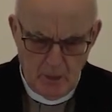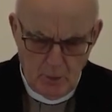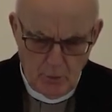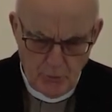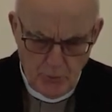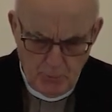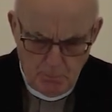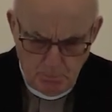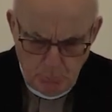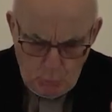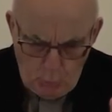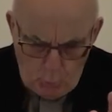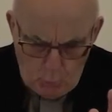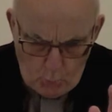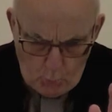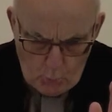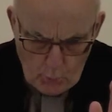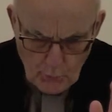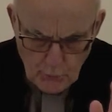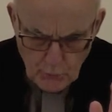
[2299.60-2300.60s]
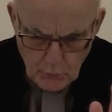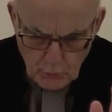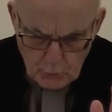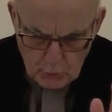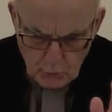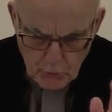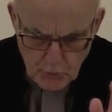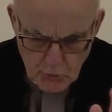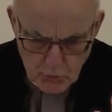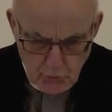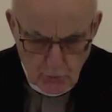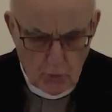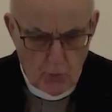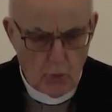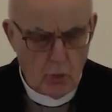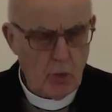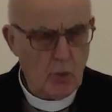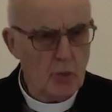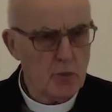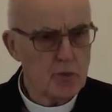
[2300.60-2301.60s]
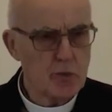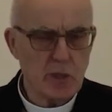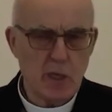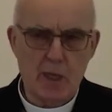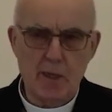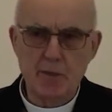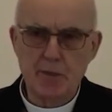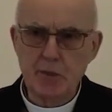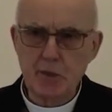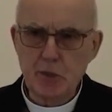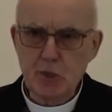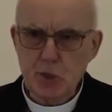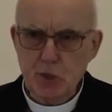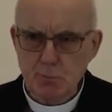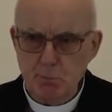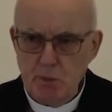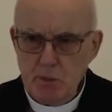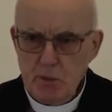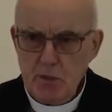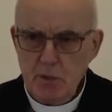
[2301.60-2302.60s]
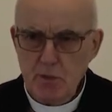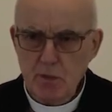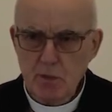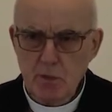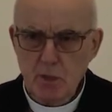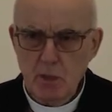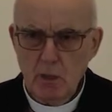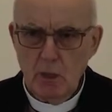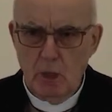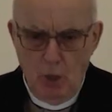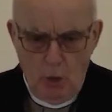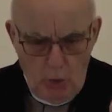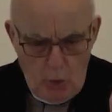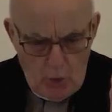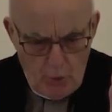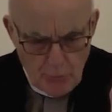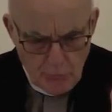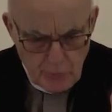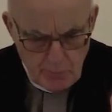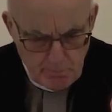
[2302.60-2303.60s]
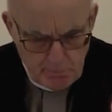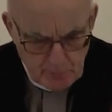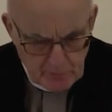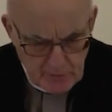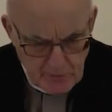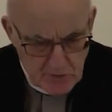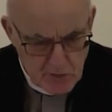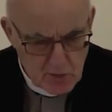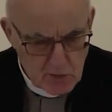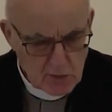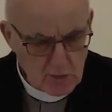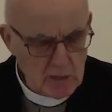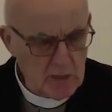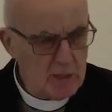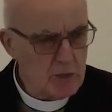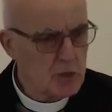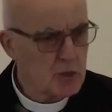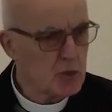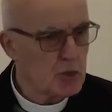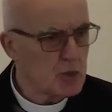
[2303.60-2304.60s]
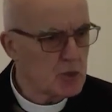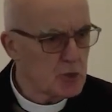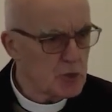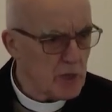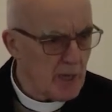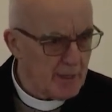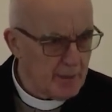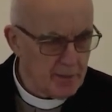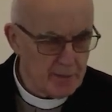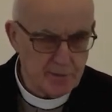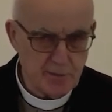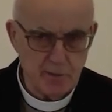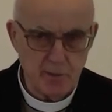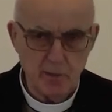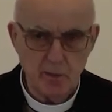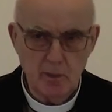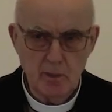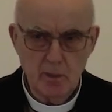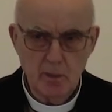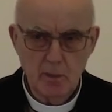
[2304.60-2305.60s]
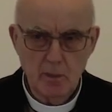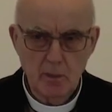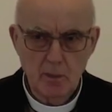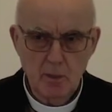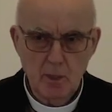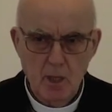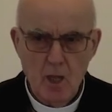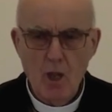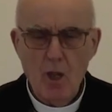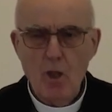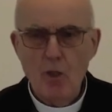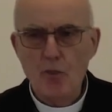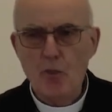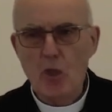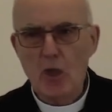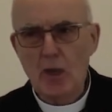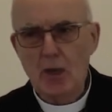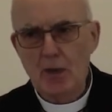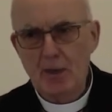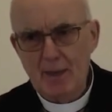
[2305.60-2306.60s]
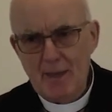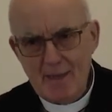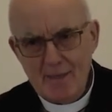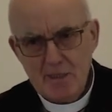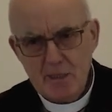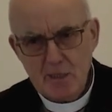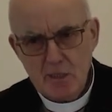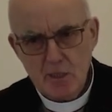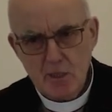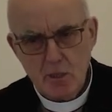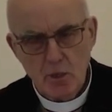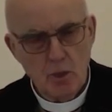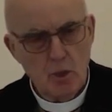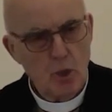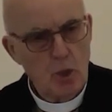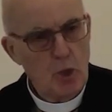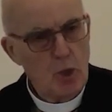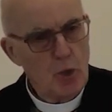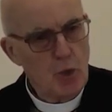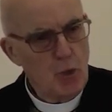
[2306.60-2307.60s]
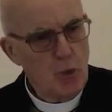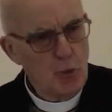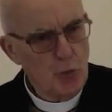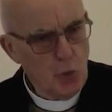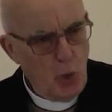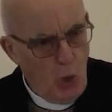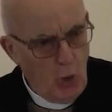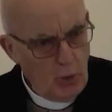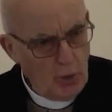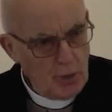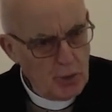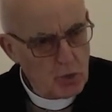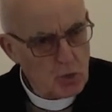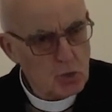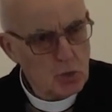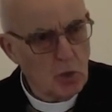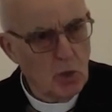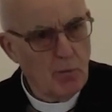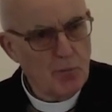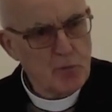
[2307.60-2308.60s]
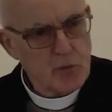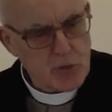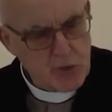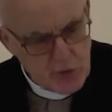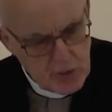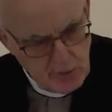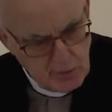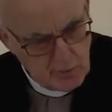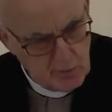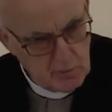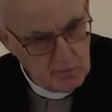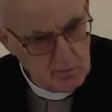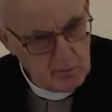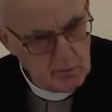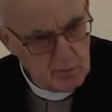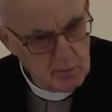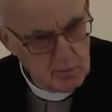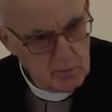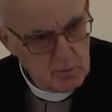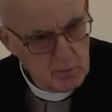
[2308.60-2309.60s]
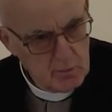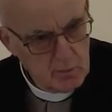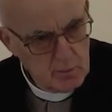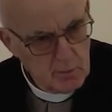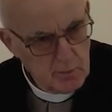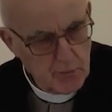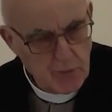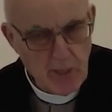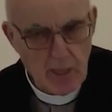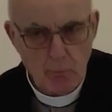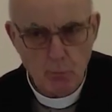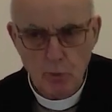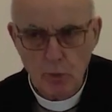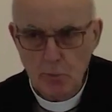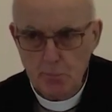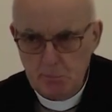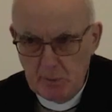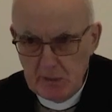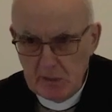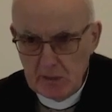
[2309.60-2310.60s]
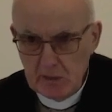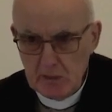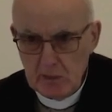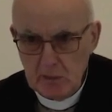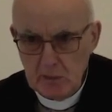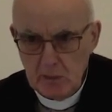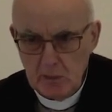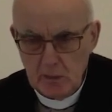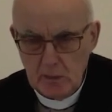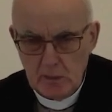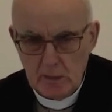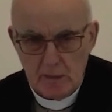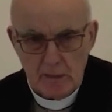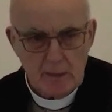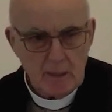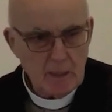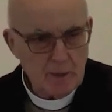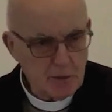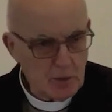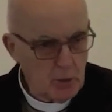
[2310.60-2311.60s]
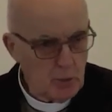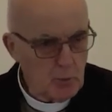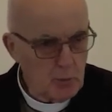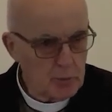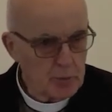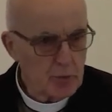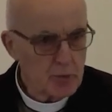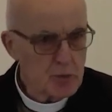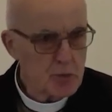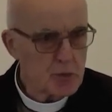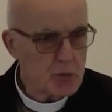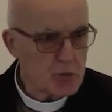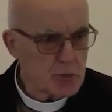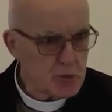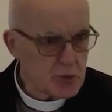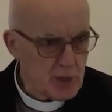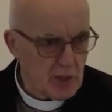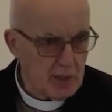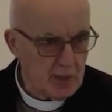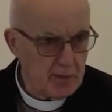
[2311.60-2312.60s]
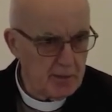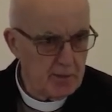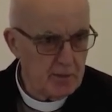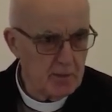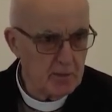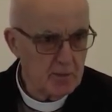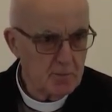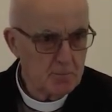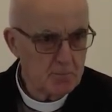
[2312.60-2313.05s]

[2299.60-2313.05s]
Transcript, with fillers: The more God's laws are dismissed or replaced in society, the less knowledge of sin there will be in our society.